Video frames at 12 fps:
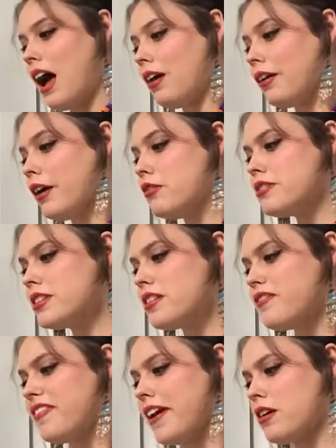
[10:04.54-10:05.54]
I'll go to
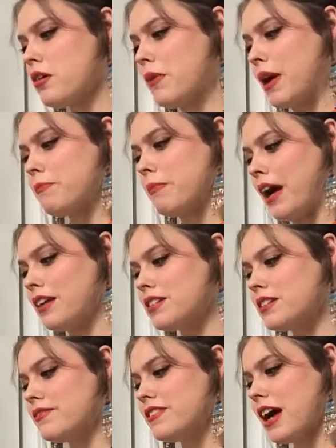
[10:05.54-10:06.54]
the faraway
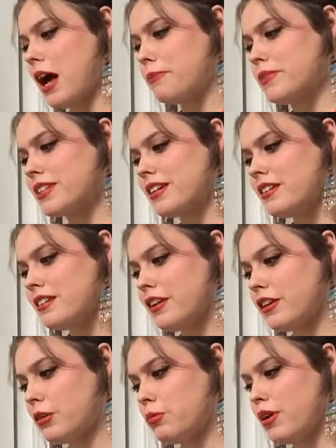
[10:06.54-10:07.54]
mountains of Tobsk,
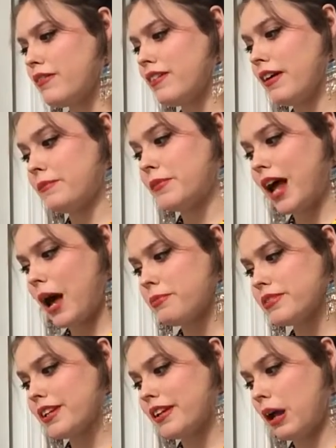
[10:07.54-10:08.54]
near the river of
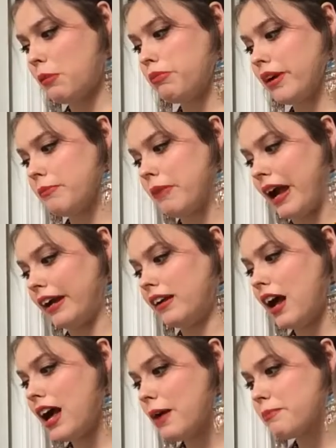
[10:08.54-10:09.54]
Nobsk, and I'll bring back
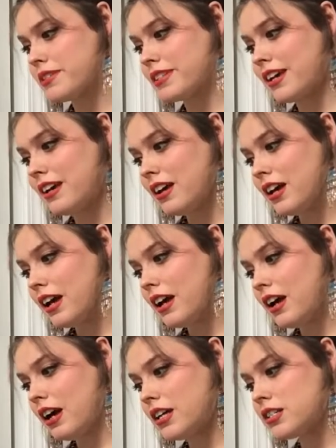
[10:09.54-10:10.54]
an Obsk,
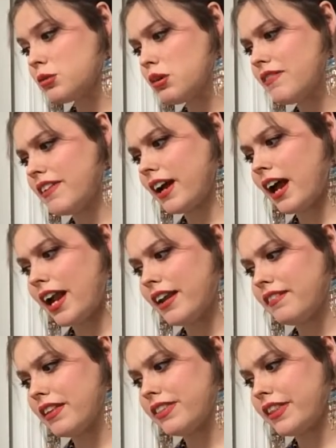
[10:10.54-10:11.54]
a sort of a kind
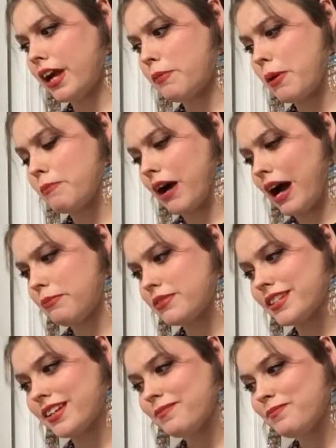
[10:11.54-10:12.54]
of a
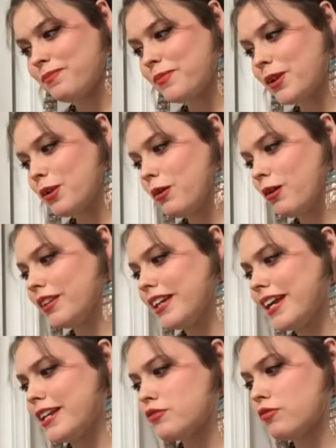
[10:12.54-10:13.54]
thingamabobsk, who only
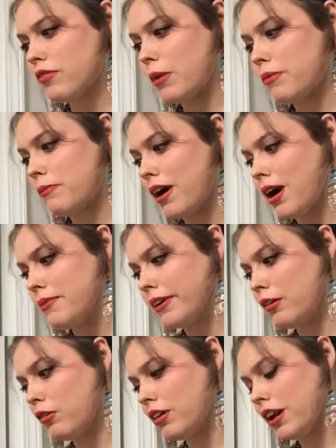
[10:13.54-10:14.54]
eats rubber barb
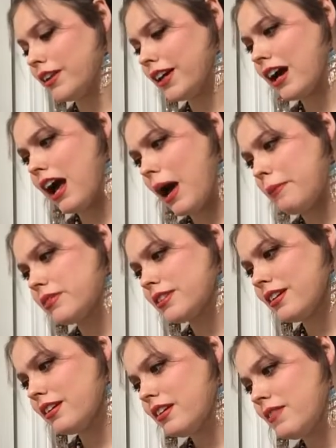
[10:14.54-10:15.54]
and corn on the copsk.
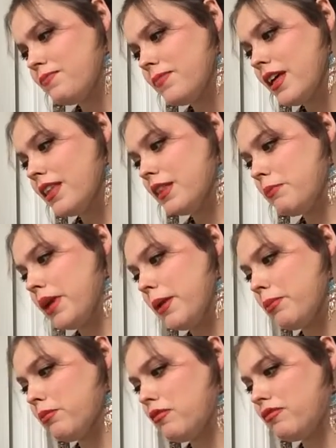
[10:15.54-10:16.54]
Then
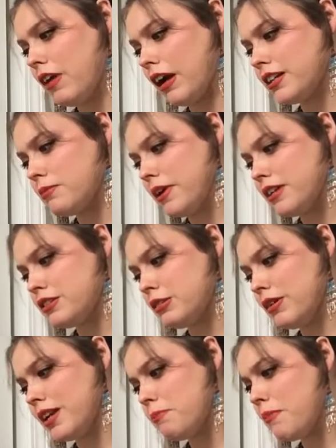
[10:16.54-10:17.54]
people will flock to my
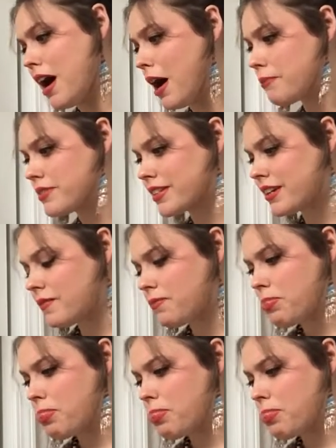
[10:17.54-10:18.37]
zoo in a mopsk.